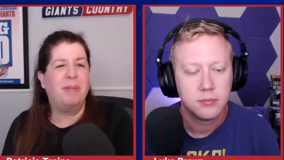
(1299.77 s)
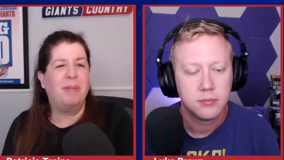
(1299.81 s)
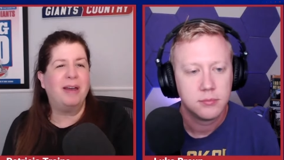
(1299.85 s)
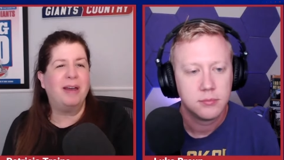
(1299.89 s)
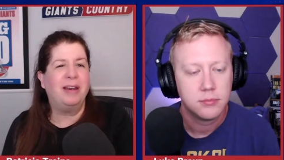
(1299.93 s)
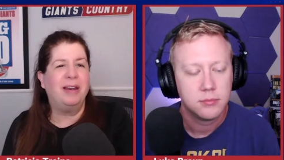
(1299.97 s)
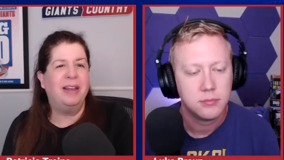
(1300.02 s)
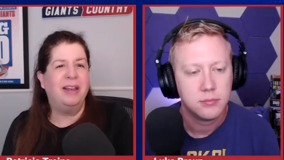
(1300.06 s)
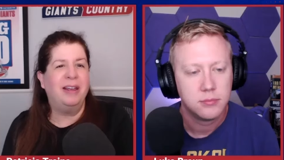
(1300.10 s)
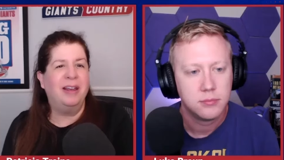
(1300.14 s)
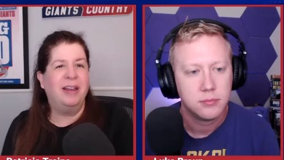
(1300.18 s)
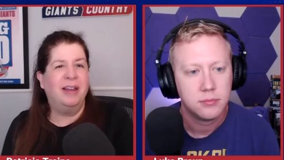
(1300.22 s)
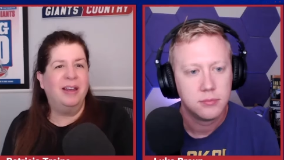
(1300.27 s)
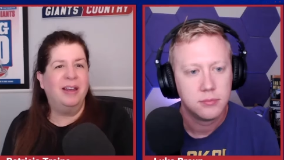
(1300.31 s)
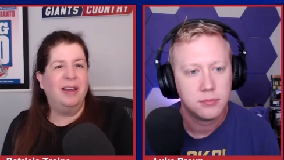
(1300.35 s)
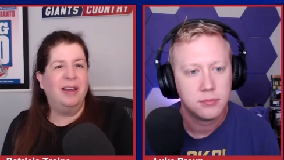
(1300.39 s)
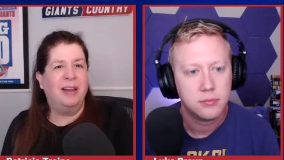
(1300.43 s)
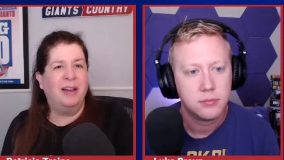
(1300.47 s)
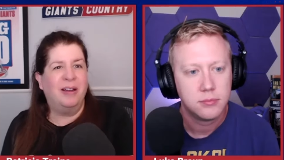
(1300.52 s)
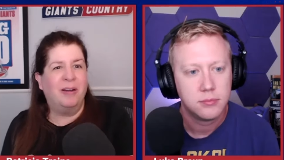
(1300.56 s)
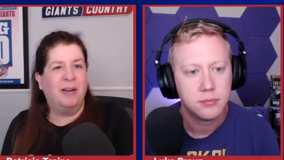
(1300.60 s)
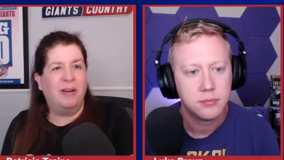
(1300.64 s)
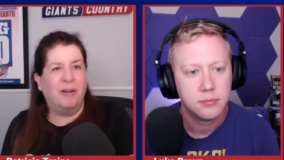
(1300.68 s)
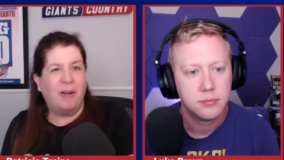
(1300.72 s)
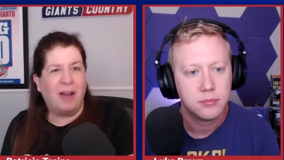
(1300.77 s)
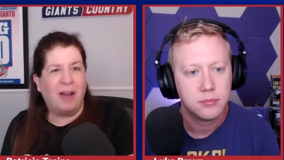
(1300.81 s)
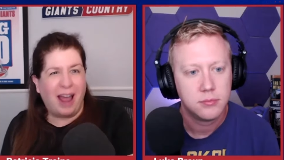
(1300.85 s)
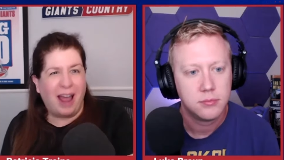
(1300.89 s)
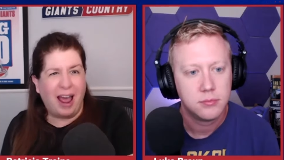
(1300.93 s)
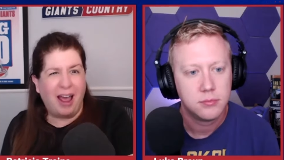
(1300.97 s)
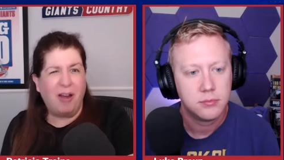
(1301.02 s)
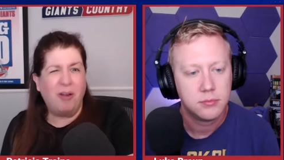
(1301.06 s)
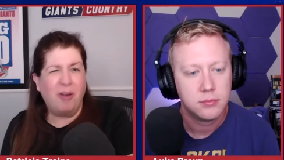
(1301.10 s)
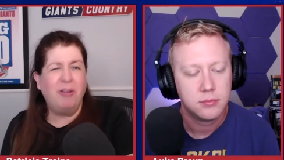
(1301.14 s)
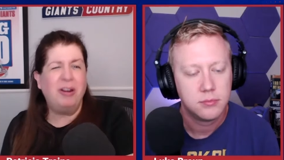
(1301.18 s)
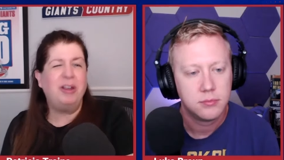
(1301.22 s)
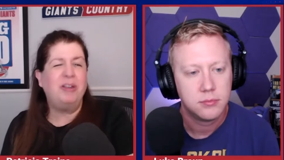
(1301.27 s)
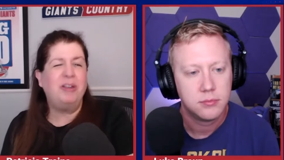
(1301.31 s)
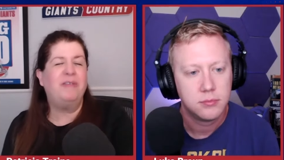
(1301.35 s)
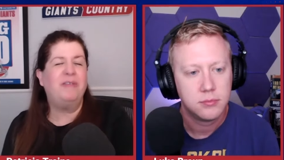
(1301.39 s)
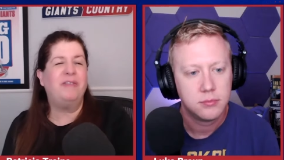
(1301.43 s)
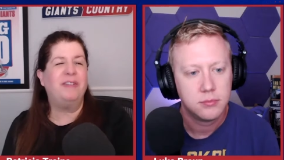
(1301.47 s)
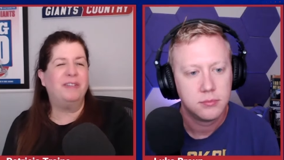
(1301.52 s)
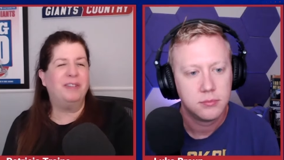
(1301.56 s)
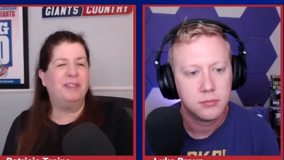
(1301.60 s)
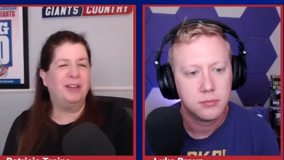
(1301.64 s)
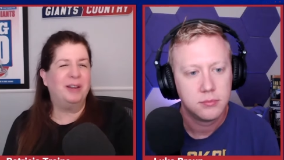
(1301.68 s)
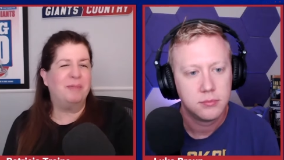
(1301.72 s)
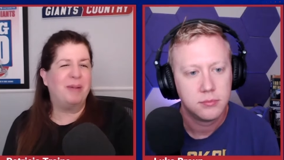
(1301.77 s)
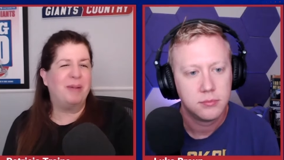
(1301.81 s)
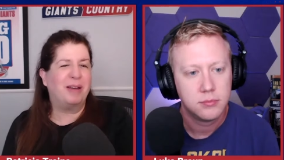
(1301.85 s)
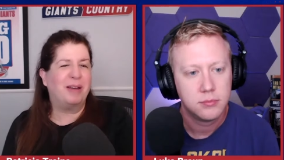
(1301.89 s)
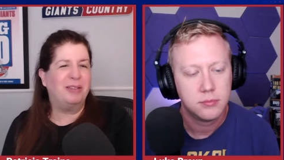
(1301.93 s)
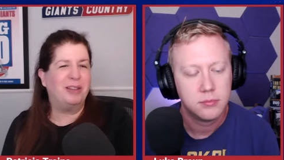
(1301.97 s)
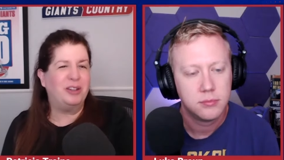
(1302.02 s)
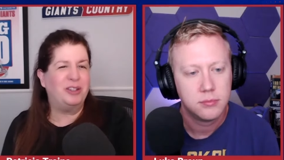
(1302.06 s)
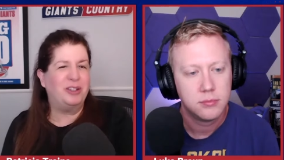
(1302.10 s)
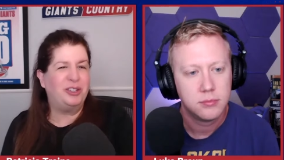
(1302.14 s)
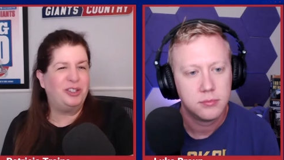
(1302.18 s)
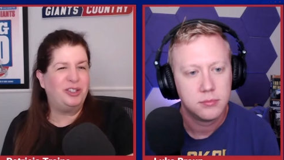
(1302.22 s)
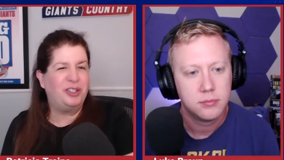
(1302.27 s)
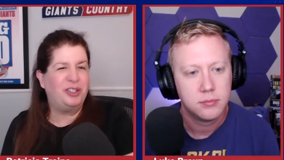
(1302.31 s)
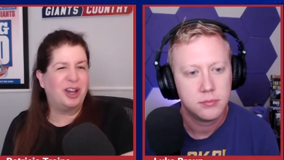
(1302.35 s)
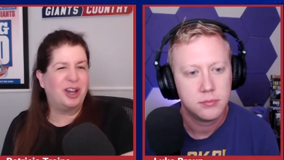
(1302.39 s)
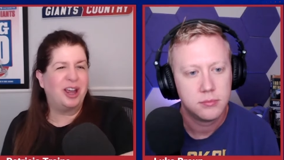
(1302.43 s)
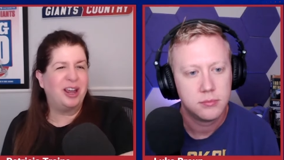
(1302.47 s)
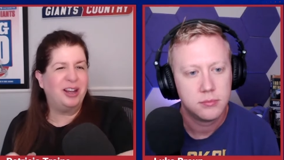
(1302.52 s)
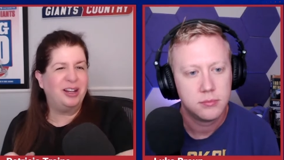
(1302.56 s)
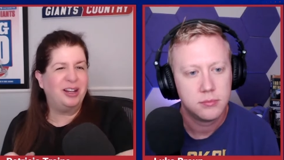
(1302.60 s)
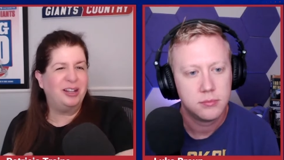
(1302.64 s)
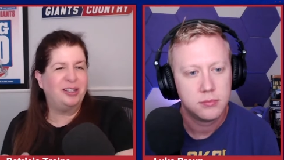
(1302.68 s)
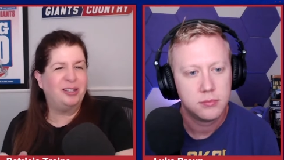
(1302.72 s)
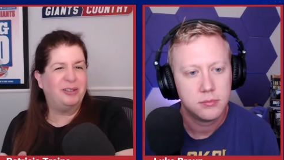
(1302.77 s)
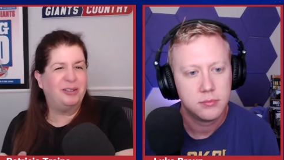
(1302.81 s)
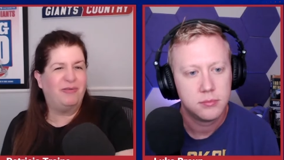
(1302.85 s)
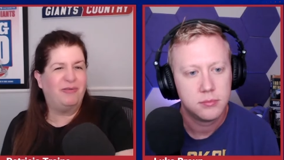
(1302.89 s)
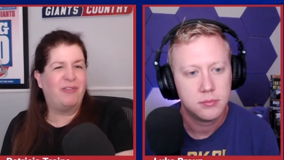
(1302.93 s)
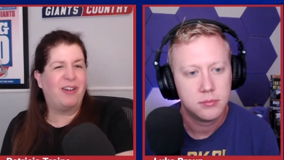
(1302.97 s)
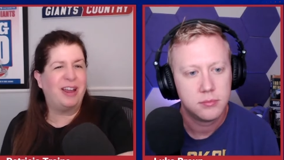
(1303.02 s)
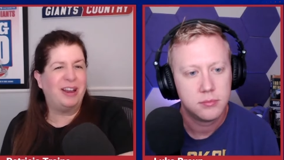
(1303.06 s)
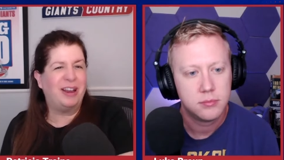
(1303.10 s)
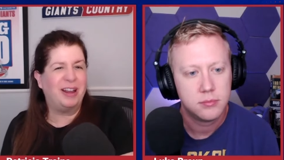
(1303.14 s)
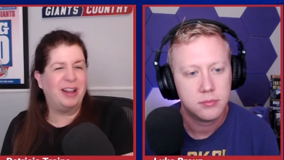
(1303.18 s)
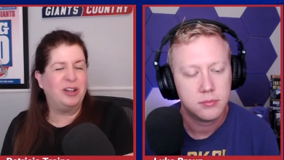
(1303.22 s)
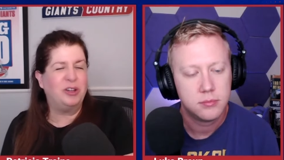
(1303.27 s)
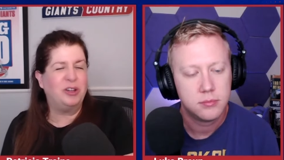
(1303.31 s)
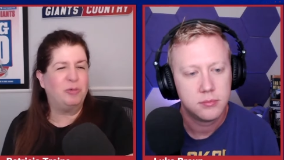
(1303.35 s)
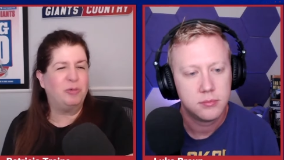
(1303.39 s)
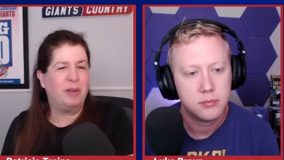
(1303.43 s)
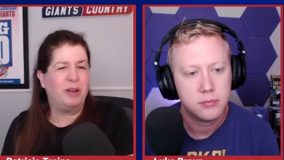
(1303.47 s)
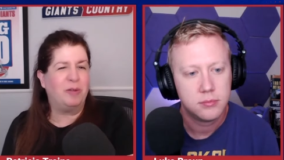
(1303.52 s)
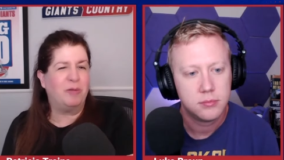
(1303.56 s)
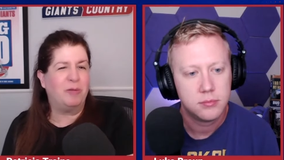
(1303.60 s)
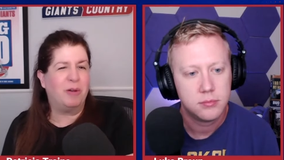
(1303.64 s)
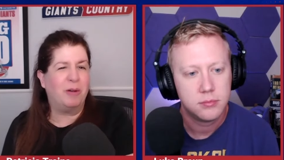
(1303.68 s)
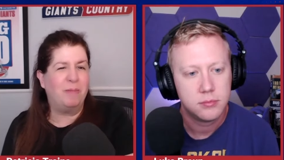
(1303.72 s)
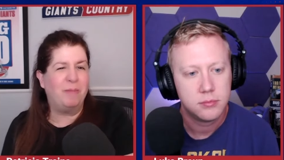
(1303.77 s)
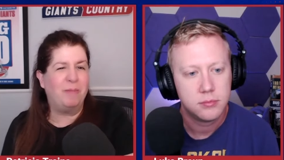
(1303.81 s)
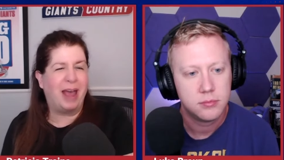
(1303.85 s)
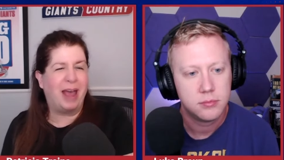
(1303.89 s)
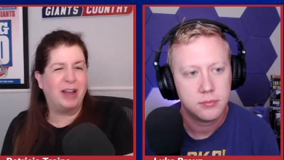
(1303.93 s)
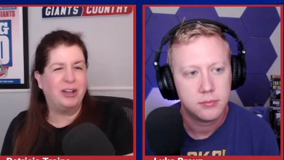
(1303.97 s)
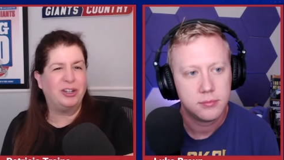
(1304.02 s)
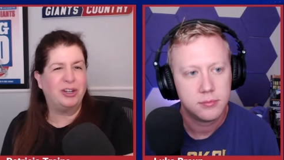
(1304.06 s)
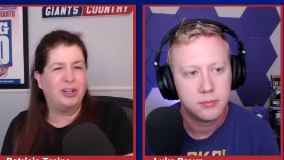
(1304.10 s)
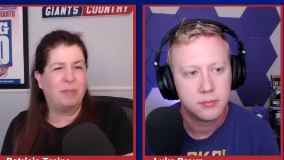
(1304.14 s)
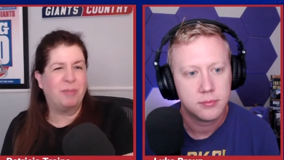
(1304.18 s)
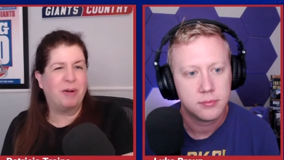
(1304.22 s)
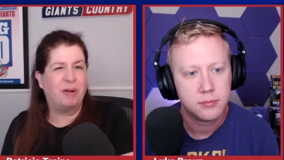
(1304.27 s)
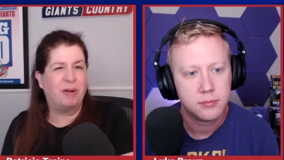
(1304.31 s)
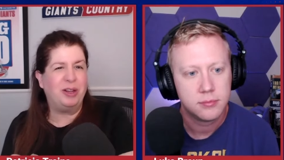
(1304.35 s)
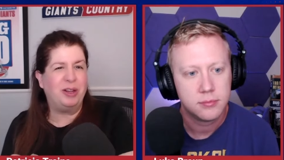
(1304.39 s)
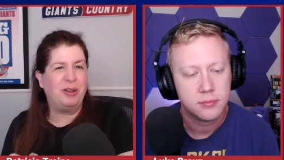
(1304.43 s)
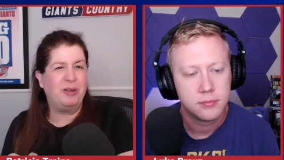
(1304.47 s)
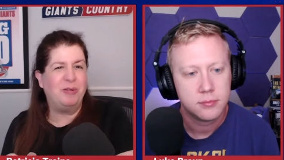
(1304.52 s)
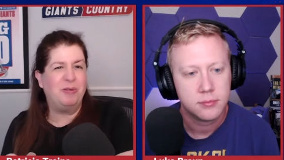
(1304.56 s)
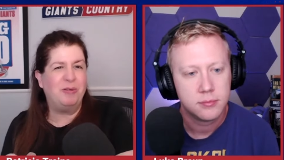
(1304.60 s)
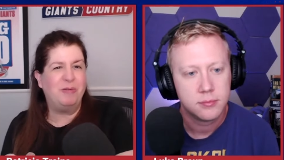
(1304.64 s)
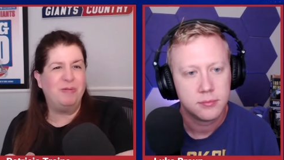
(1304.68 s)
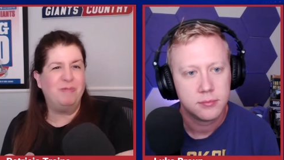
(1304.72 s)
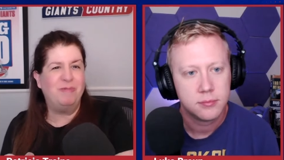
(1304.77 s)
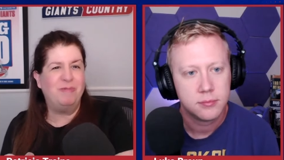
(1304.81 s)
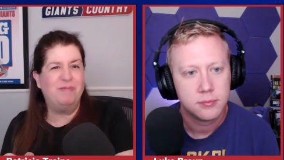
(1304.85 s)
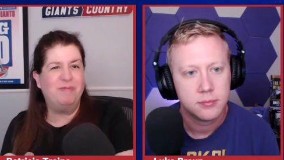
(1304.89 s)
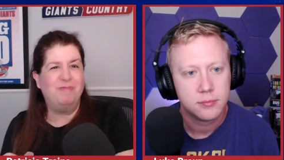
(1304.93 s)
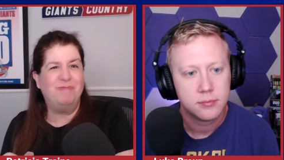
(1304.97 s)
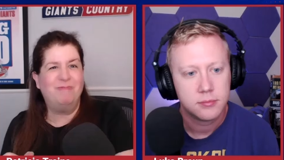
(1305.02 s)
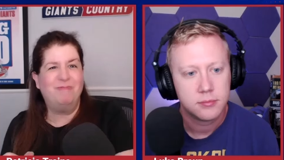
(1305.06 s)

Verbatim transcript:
Speaker 1: but how are you feeling about this Giants-Vikings week 1 matchup? Are you